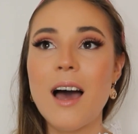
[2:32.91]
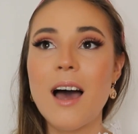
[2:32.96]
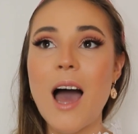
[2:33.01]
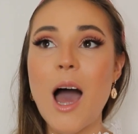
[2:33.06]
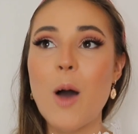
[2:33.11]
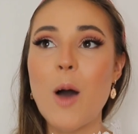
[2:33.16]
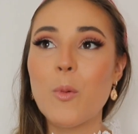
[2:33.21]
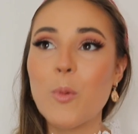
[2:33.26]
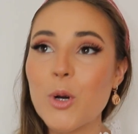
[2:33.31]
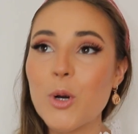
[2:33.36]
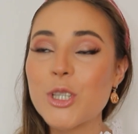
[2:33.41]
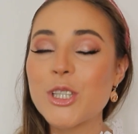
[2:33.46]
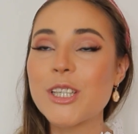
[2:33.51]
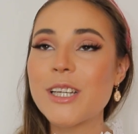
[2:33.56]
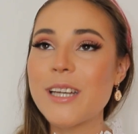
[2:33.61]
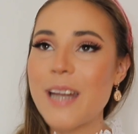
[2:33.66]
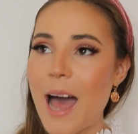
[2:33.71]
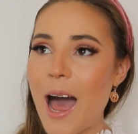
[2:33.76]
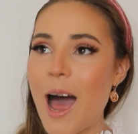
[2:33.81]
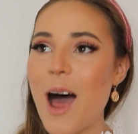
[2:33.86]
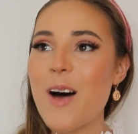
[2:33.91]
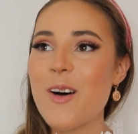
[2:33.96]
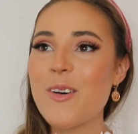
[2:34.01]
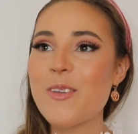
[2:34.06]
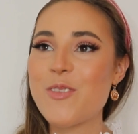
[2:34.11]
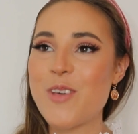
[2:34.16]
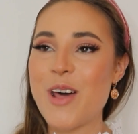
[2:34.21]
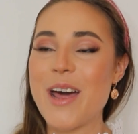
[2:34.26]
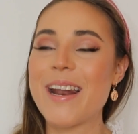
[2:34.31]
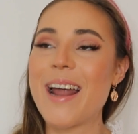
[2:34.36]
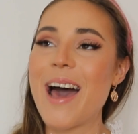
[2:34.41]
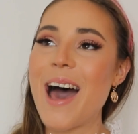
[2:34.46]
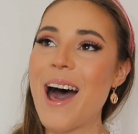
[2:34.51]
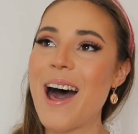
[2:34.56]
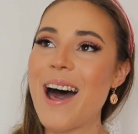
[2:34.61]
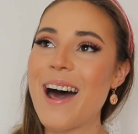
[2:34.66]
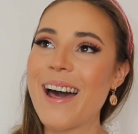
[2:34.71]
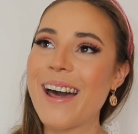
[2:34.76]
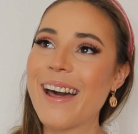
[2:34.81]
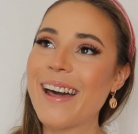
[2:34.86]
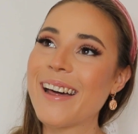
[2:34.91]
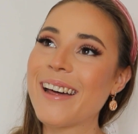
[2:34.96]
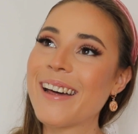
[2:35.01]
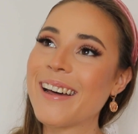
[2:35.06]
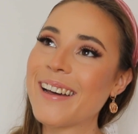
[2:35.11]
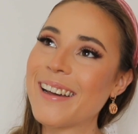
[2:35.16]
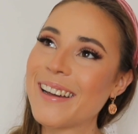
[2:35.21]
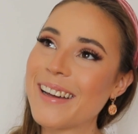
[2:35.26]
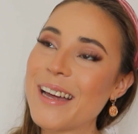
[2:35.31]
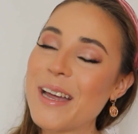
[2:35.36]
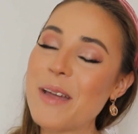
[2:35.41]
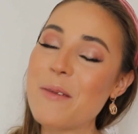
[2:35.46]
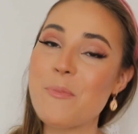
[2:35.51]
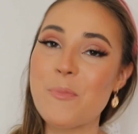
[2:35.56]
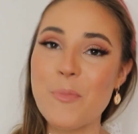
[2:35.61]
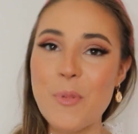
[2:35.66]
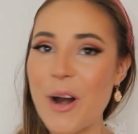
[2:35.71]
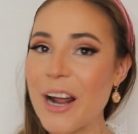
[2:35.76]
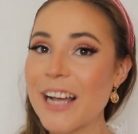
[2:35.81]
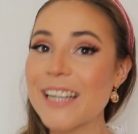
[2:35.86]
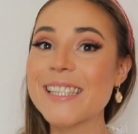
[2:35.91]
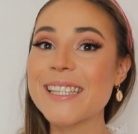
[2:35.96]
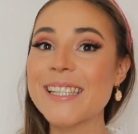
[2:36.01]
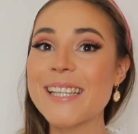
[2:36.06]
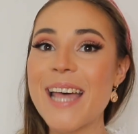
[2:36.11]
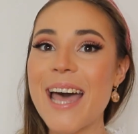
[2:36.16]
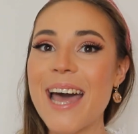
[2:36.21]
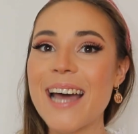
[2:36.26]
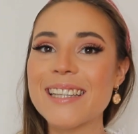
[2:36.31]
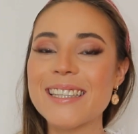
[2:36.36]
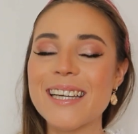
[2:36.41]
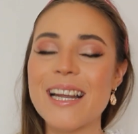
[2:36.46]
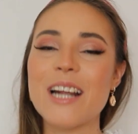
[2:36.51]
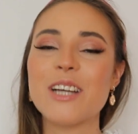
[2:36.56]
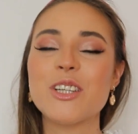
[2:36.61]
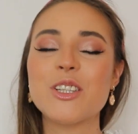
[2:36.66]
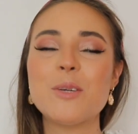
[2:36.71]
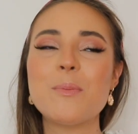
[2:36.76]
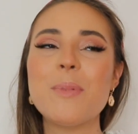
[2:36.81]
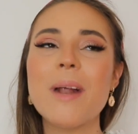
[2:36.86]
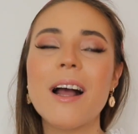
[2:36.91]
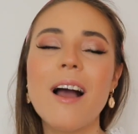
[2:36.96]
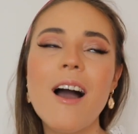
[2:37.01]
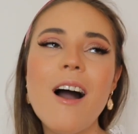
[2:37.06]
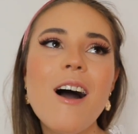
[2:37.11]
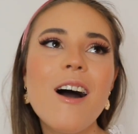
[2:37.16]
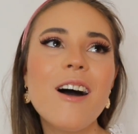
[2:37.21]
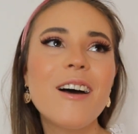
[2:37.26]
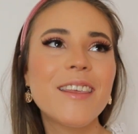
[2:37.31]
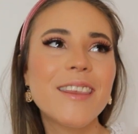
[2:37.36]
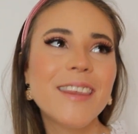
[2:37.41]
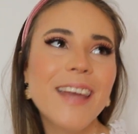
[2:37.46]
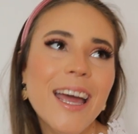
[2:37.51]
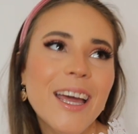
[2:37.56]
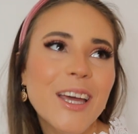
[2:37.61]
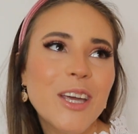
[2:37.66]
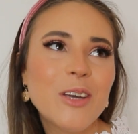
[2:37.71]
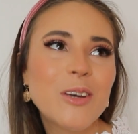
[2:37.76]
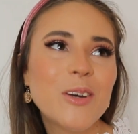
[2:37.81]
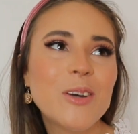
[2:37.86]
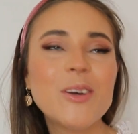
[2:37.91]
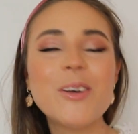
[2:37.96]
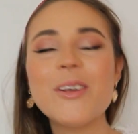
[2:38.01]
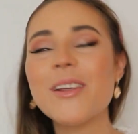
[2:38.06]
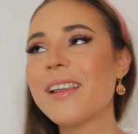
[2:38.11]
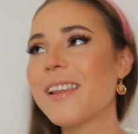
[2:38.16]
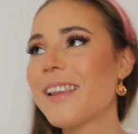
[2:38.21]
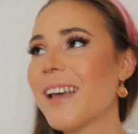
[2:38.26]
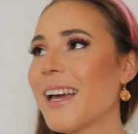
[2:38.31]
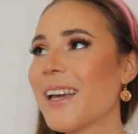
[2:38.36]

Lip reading: I wish now that I embraced that, and I used to be like, oh, thank you.